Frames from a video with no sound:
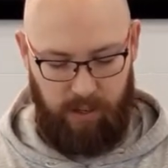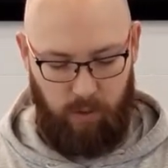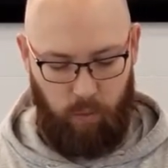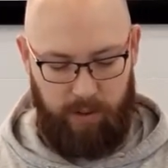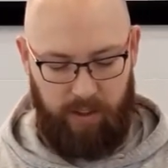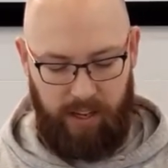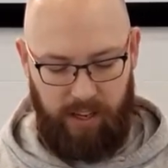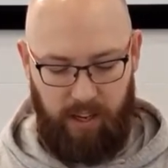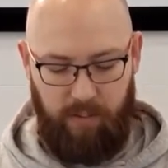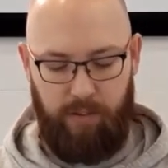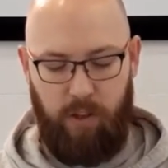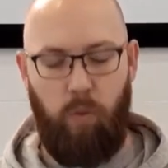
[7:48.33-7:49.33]
We thank
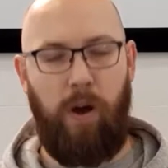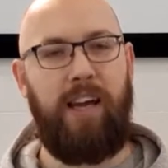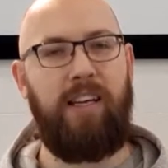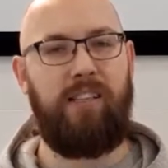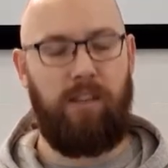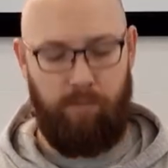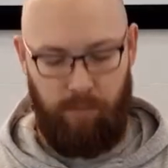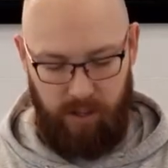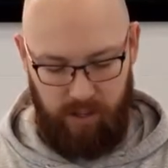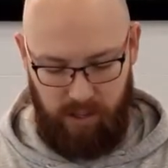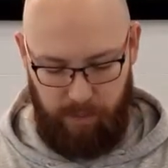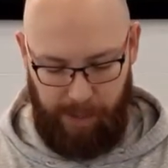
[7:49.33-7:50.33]
you for the ways that
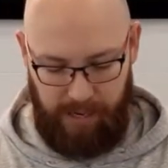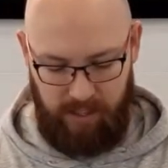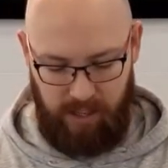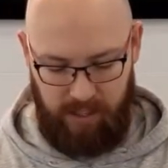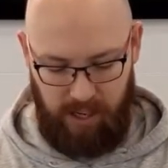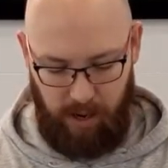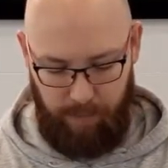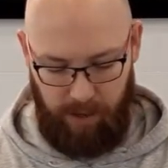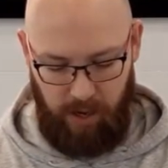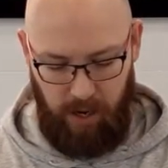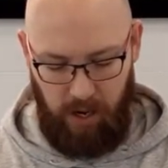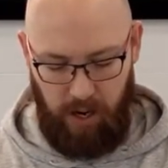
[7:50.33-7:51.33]
mothers picked us
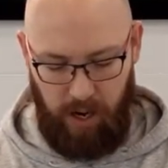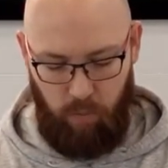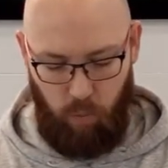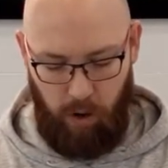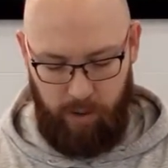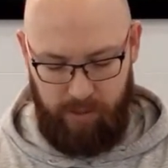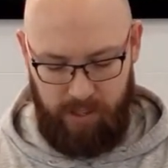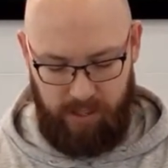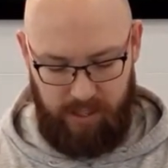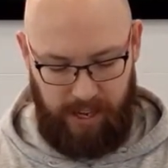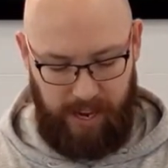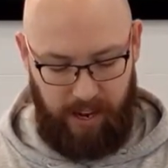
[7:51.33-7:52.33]
up and wiped us
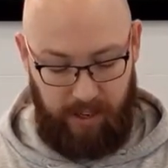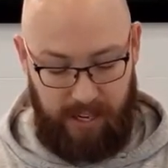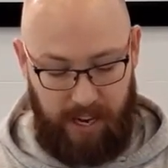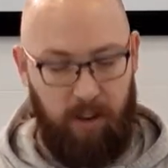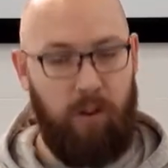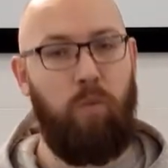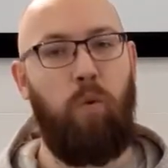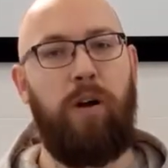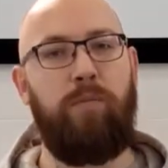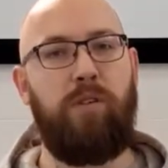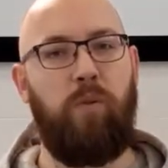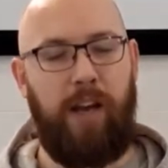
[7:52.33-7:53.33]
down and
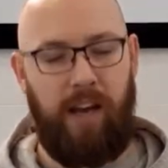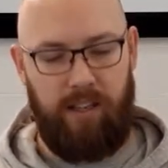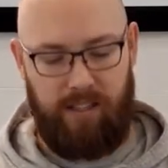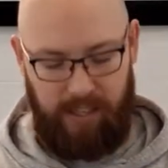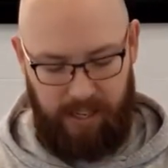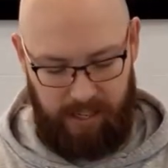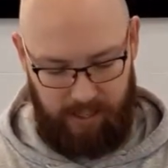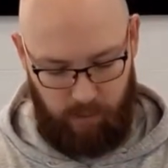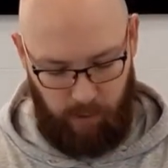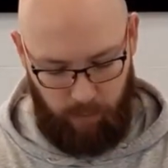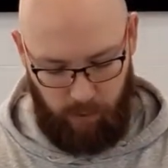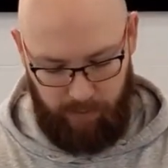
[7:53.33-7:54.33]
wiped away our tears
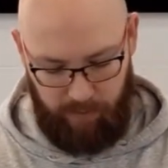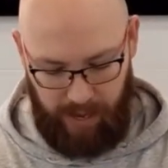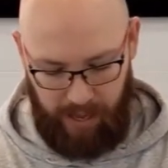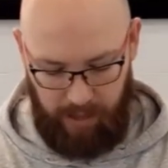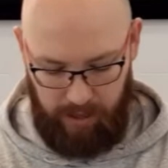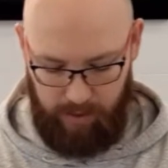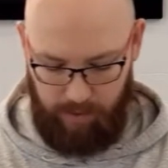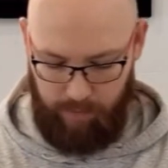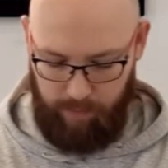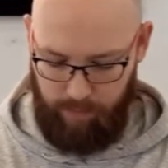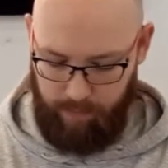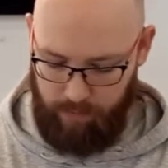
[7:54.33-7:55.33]
when we fell.
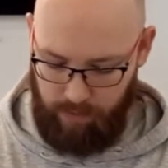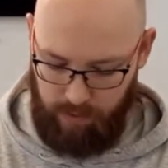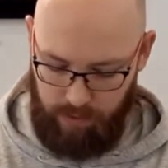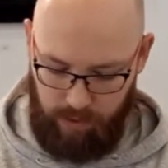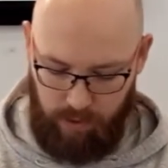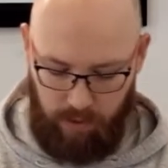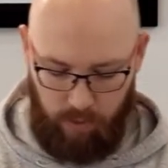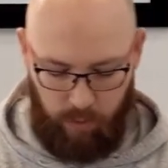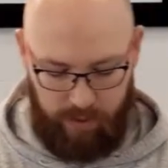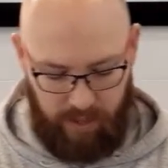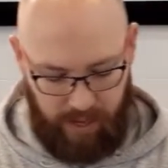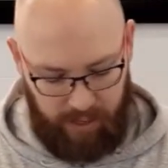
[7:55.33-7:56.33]
We
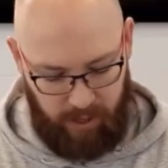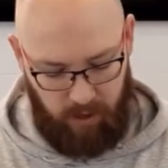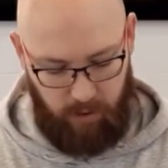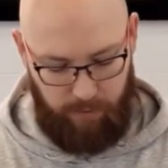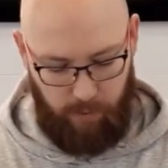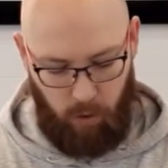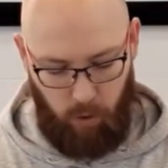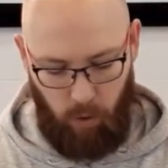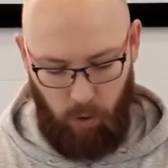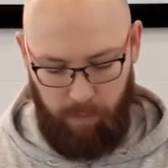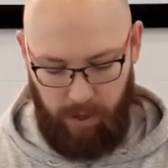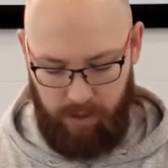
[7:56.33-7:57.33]
thank you for
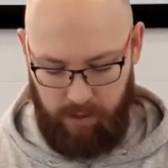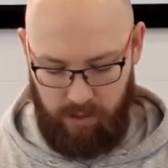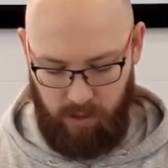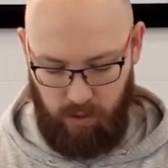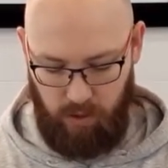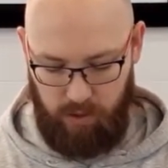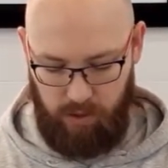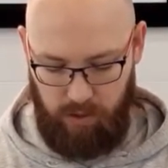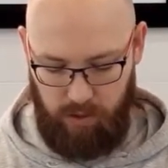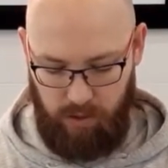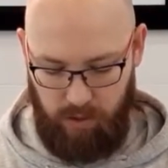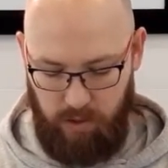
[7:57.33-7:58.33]
all mothers, Lord,
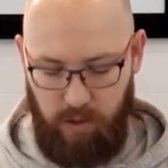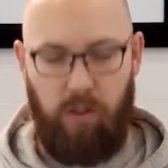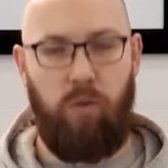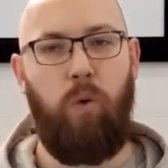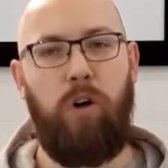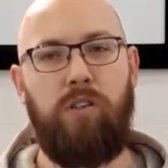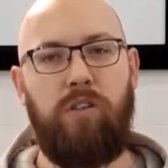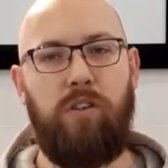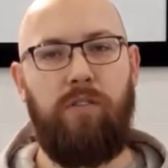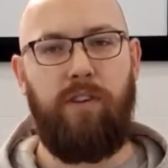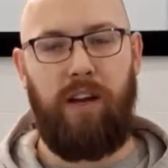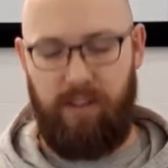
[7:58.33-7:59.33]
the ones who
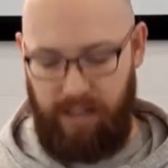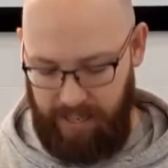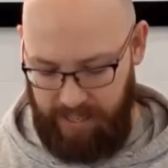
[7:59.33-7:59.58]
found it